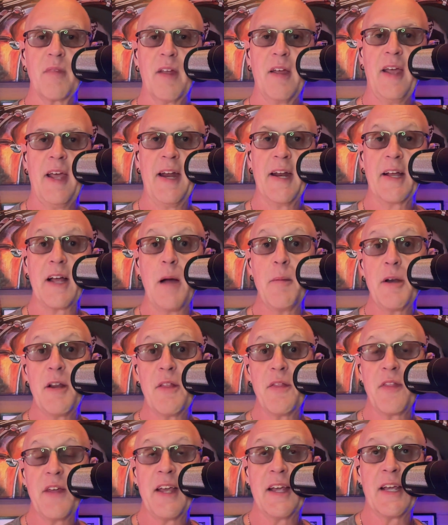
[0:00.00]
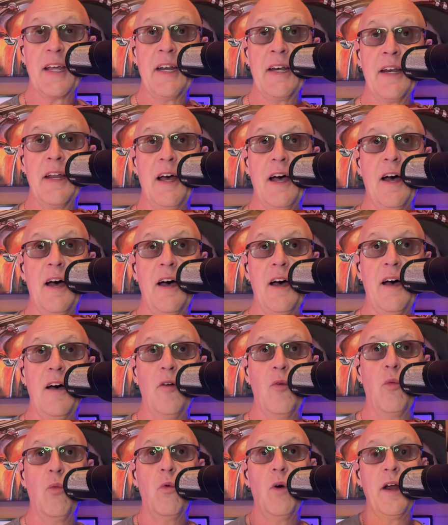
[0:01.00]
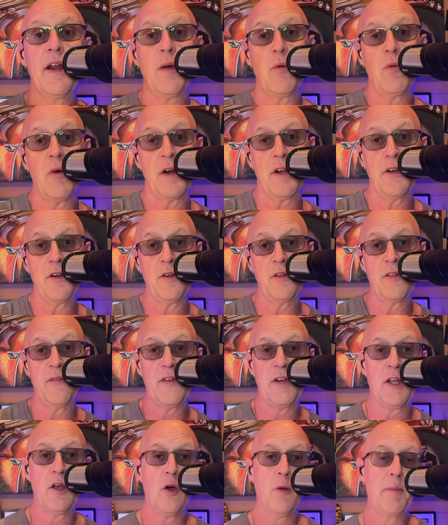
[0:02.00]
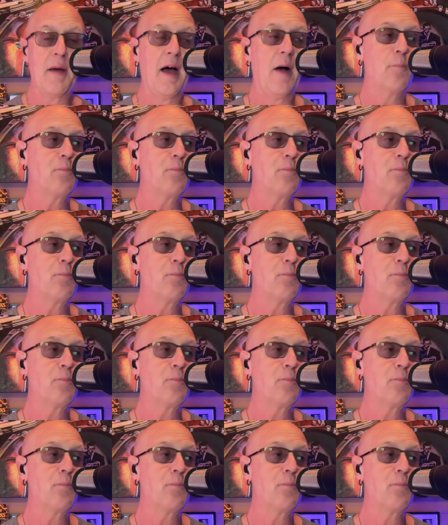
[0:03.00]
it got me to thinking what I want to do the video about.